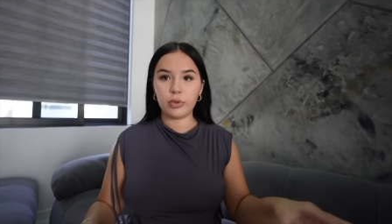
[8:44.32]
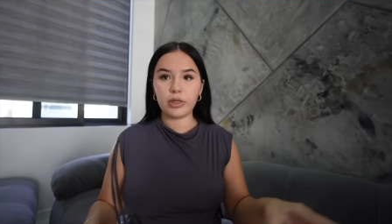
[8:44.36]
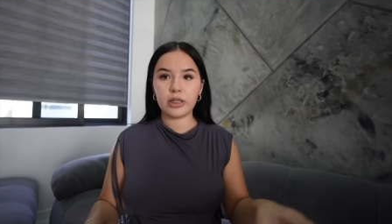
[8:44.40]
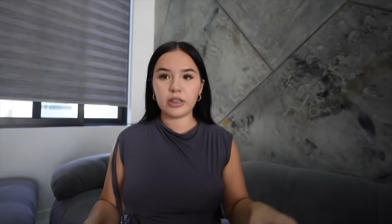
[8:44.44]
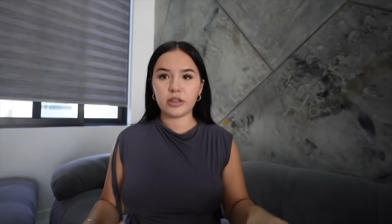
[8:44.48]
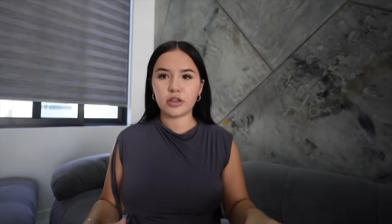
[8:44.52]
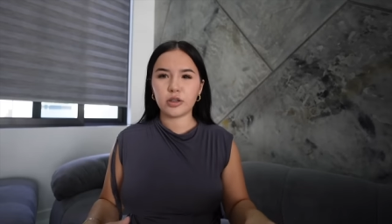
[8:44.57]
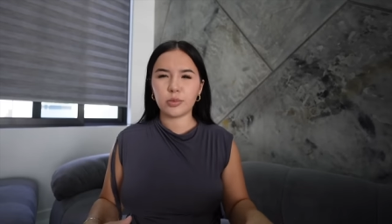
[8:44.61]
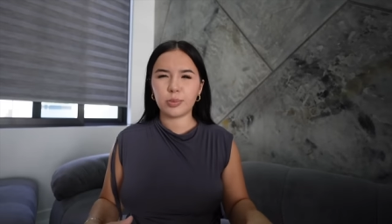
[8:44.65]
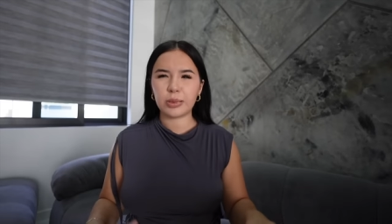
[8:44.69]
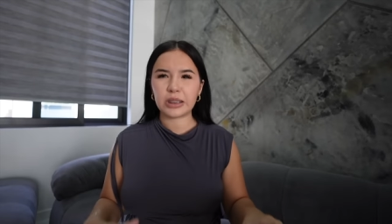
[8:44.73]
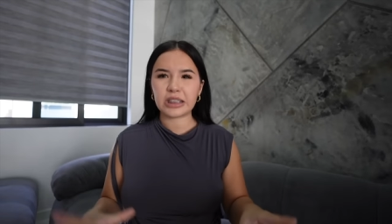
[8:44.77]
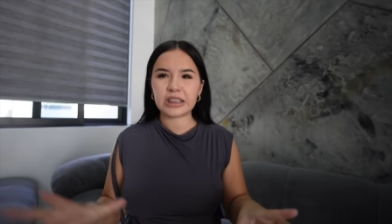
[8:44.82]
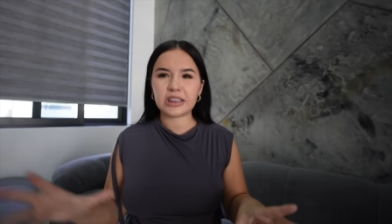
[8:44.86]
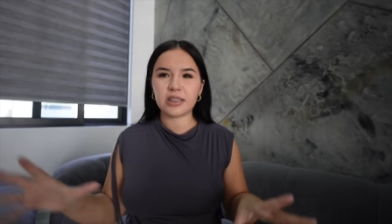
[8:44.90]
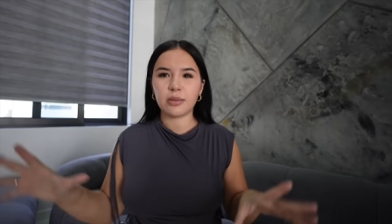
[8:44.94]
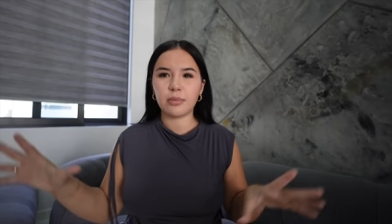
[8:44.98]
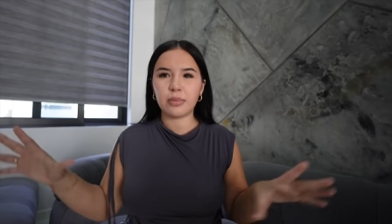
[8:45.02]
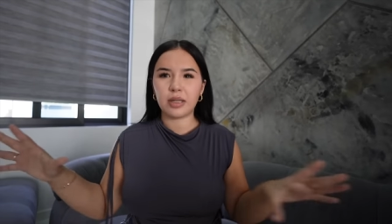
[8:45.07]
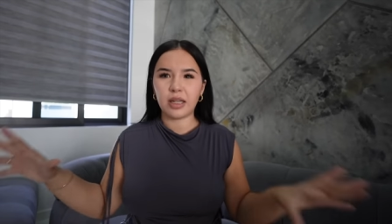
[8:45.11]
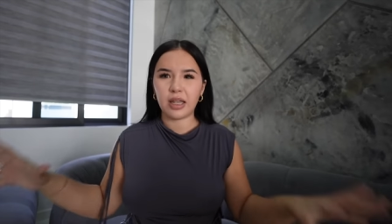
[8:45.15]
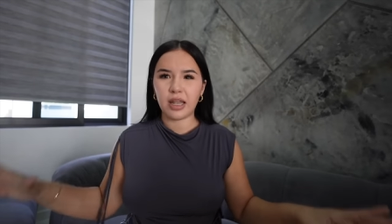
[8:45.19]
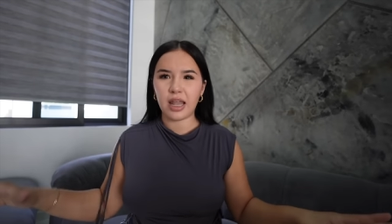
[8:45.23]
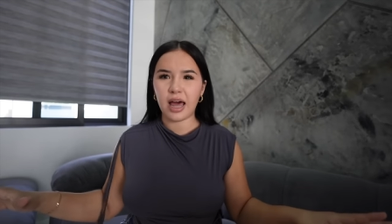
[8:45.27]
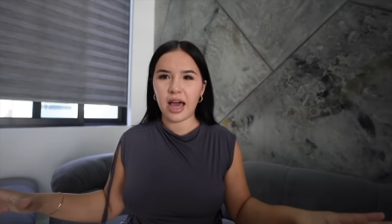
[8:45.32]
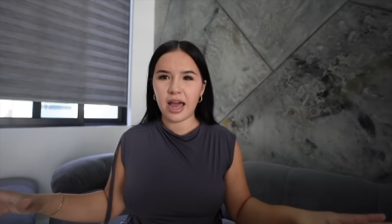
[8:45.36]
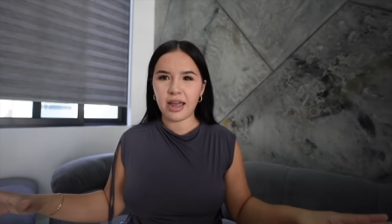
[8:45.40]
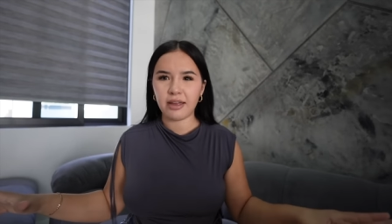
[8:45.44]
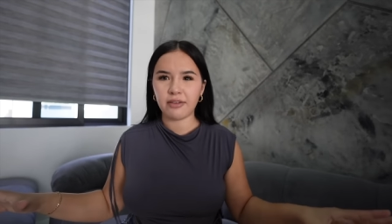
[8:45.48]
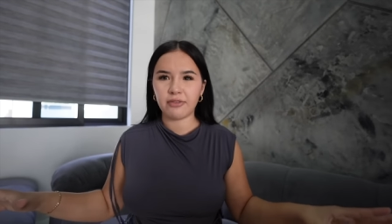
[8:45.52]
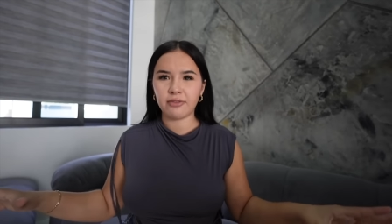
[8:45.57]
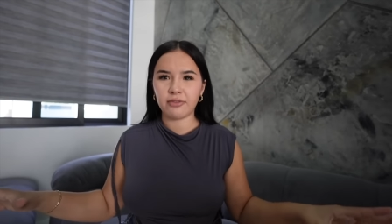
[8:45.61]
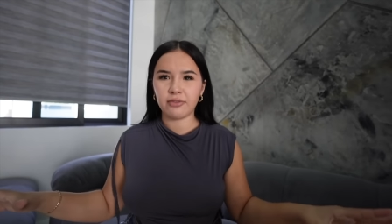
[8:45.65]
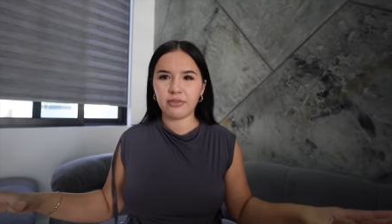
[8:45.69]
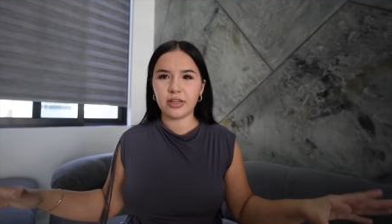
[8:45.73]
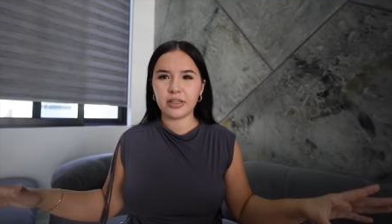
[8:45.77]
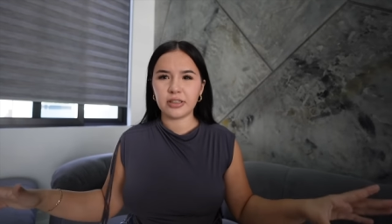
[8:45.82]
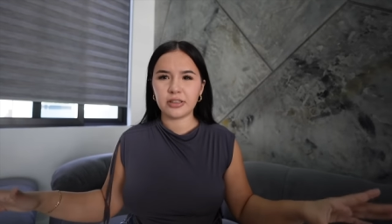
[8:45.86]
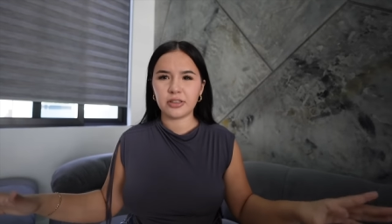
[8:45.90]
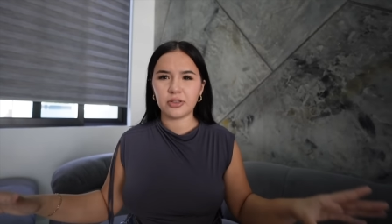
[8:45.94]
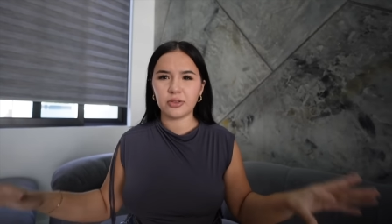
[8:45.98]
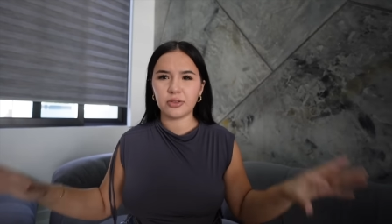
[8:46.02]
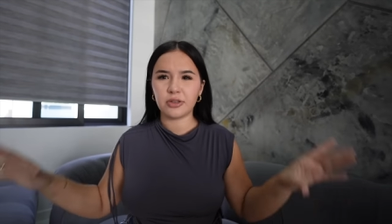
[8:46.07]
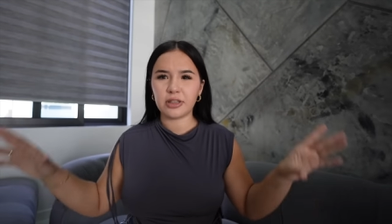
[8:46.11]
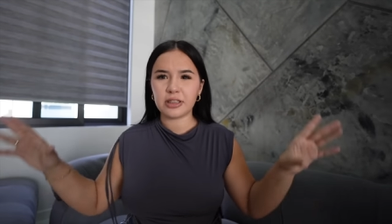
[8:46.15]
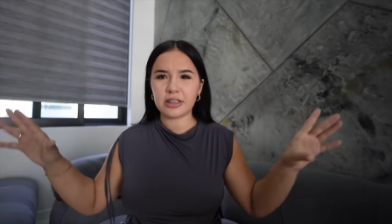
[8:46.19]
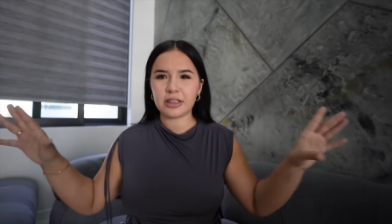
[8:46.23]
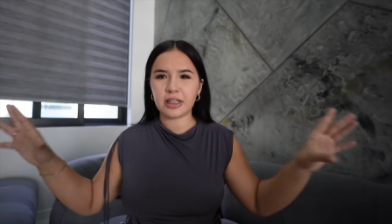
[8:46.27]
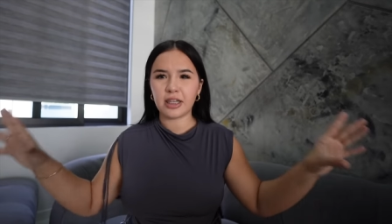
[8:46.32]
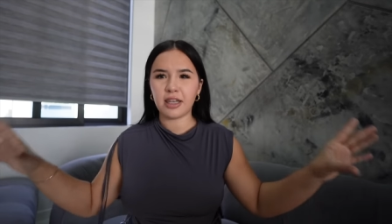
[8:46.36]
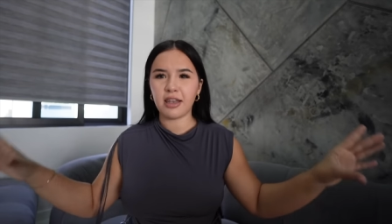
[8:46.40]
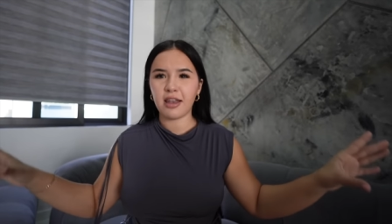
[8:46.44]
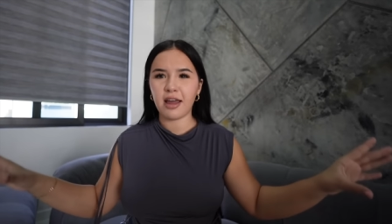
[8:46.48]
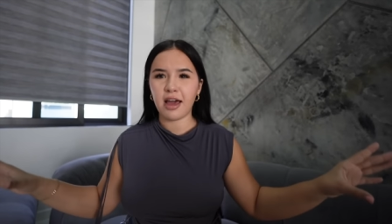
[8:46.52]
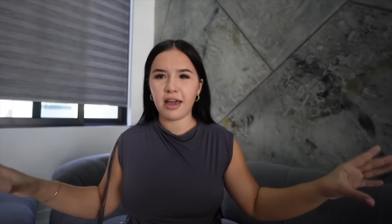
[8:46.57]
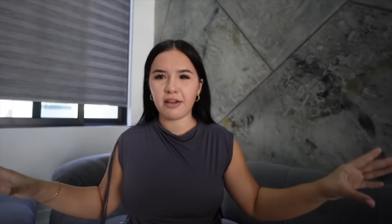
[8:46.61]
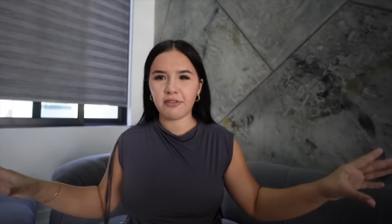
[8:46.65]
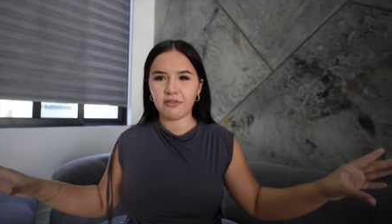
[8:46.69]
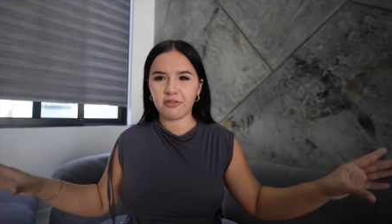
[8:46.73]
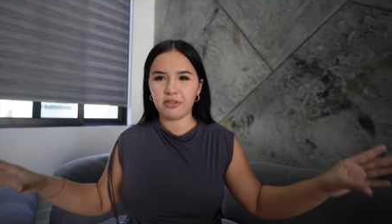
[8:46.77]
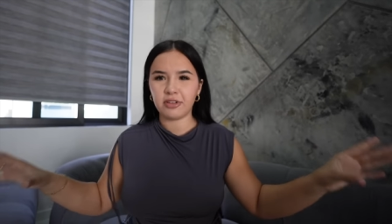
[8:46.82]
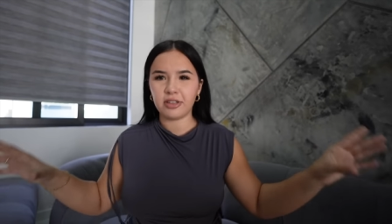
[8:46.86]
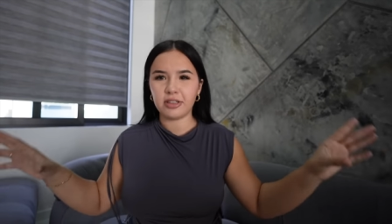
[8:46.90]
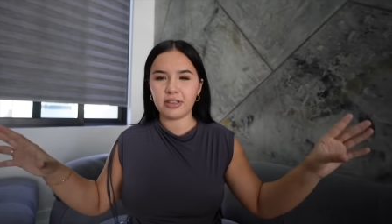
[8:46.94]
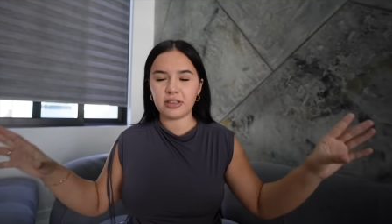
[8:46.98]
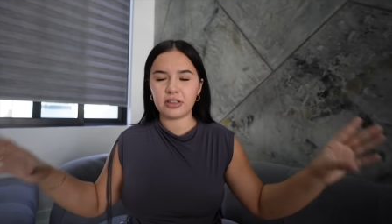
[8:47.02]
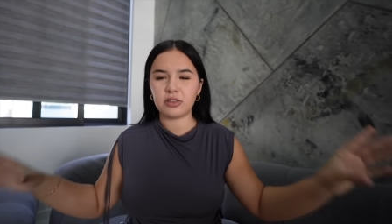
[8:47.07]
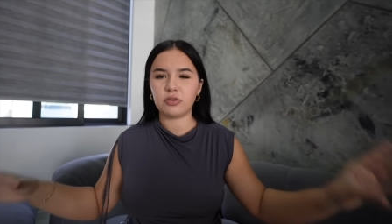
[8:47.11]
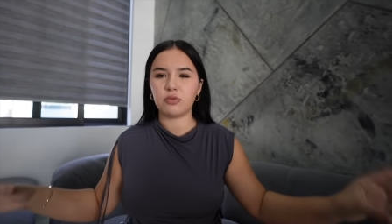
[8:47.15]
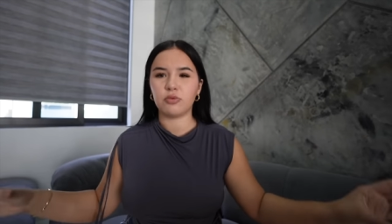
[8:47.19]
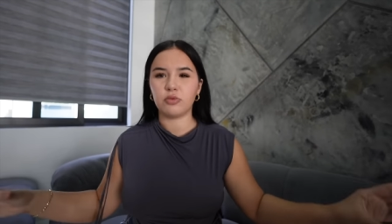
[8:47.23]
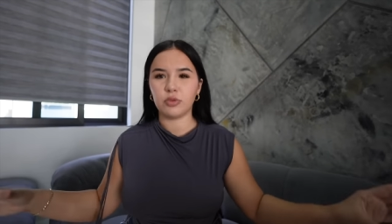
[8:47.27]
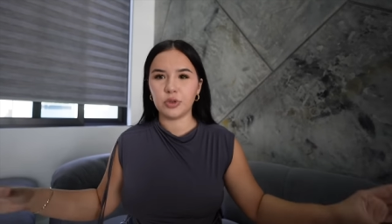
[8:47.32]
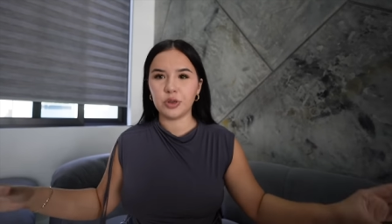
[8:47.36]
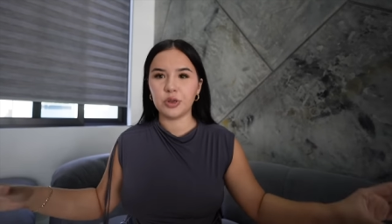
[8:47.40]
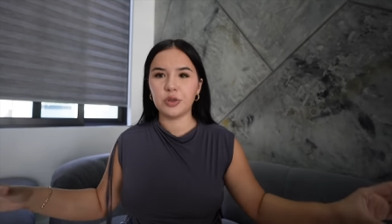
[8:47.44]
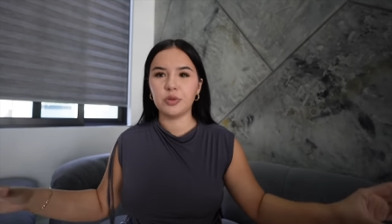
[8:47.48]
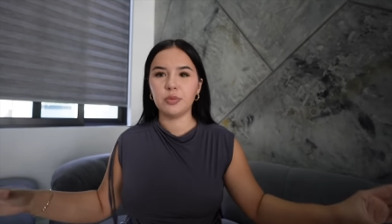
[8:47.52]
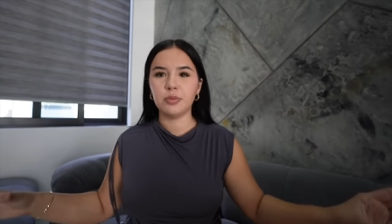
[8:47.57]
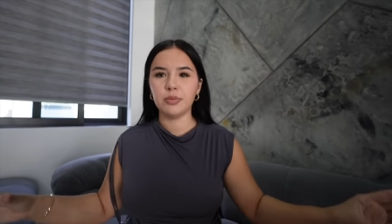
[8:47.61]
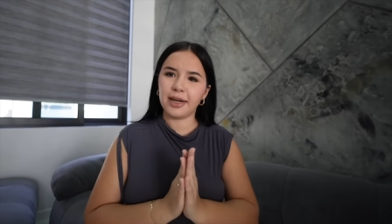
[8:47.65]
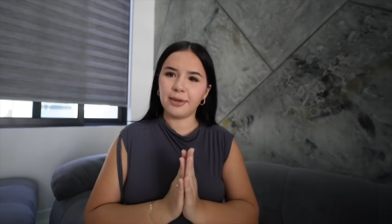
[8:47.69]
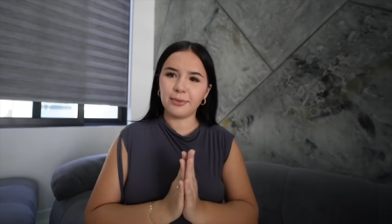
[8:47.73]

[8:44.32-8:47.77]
We need to bring some life into this lifeless room.